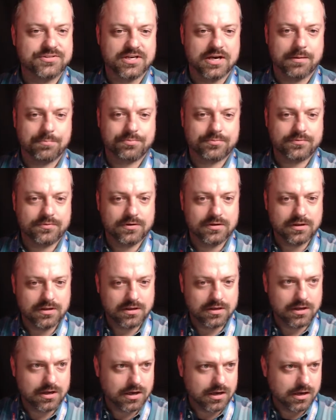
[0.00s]
up
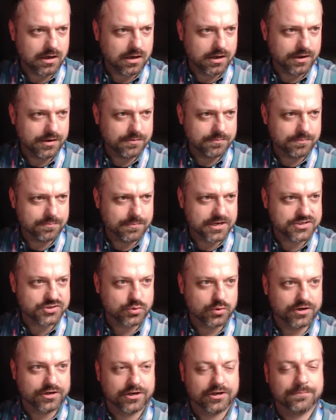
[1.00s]
on my
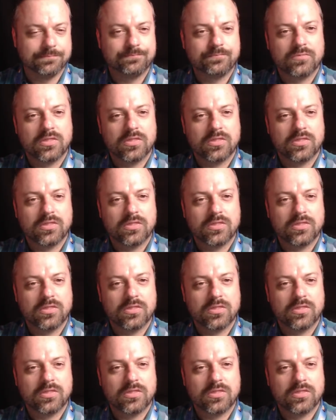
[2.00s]
Twitter